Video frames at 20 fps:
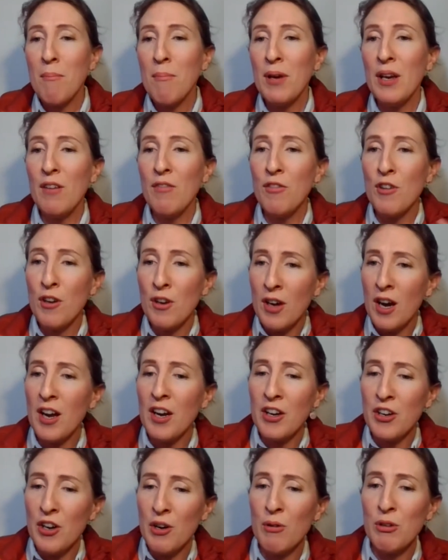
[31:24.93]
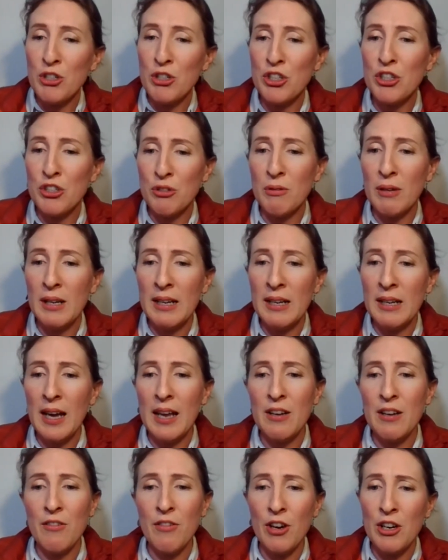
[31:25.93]
But if you kind of know what you're doing
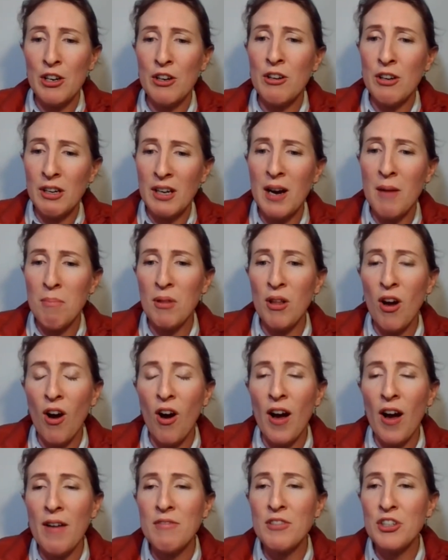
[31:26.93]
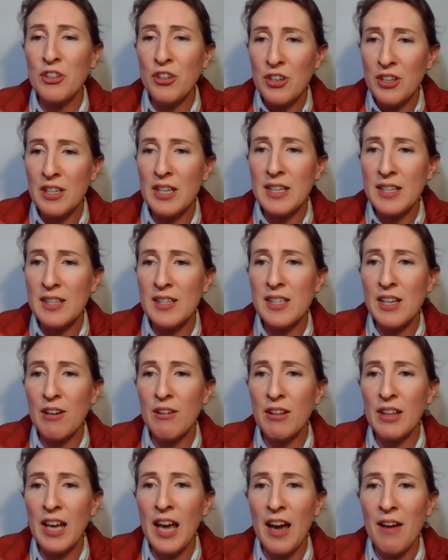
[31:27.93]
and you've only got a couple of hives, you don't
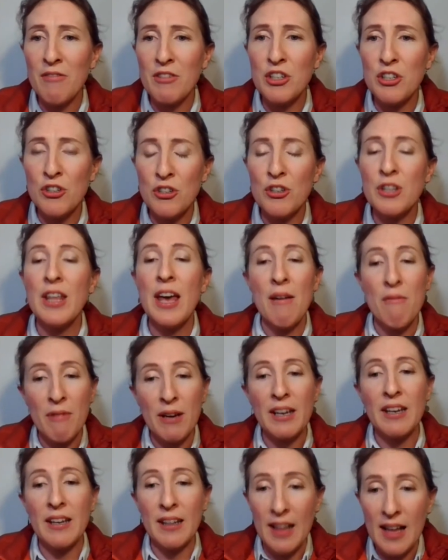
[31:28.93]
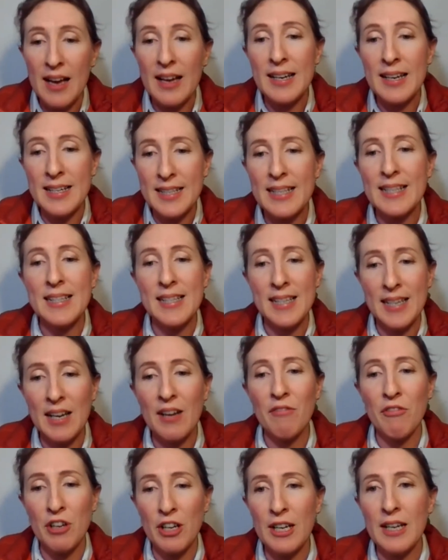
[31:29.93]
necessarily have to do that regular honey
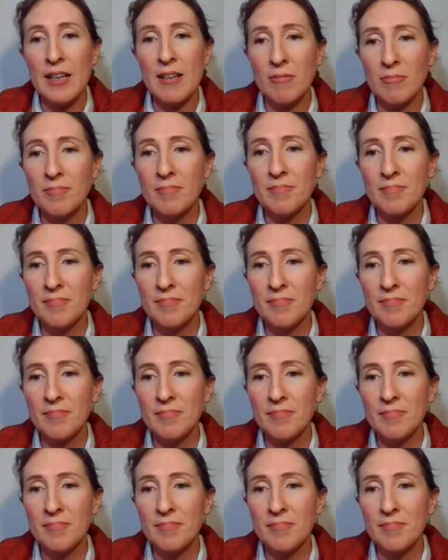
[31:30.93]
testing every year.